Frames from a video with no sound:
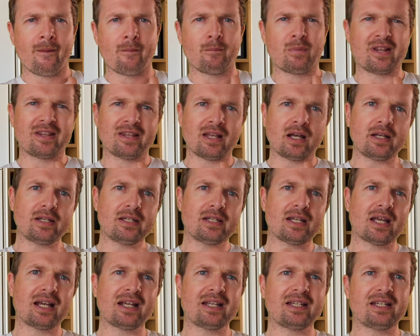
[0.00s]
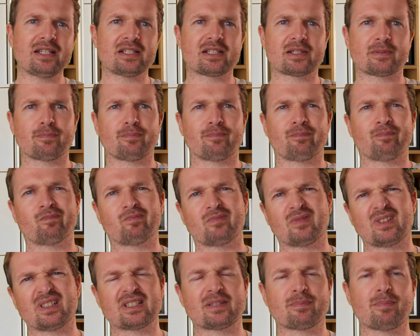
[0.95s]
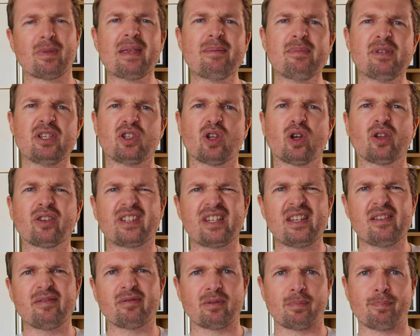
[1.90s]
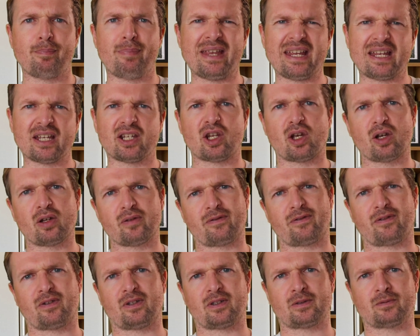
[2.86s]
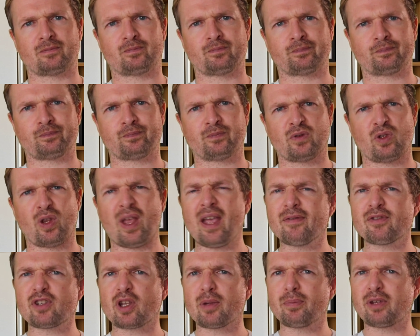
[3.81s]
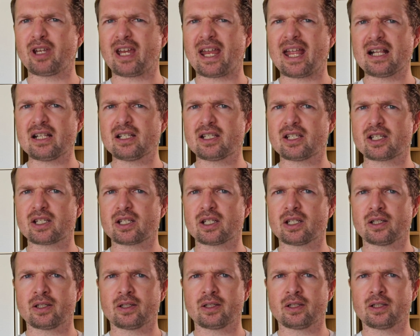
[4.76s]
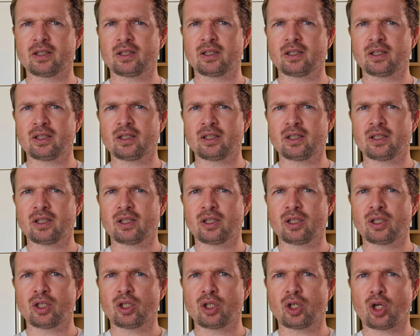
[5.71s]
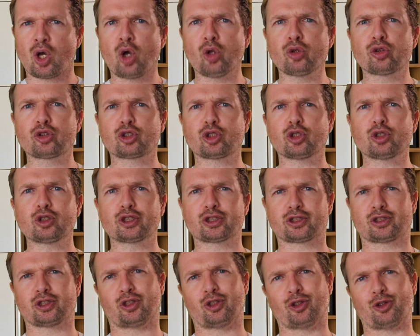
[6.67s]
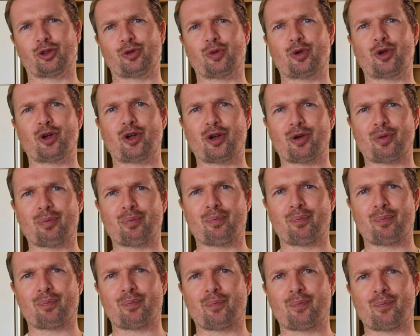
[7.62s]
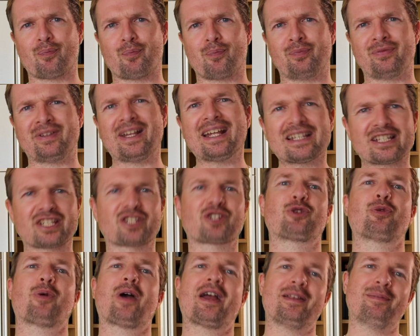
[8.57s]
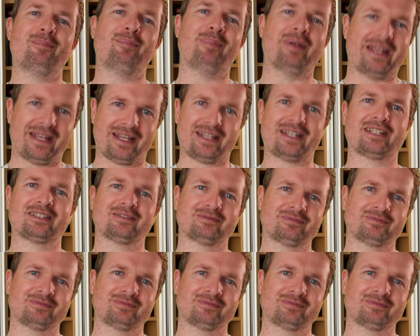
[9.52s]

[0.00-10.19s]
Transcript: But 9/9, it's maybe not even big enough. You have something else? Autochthon Worm. That's quite big.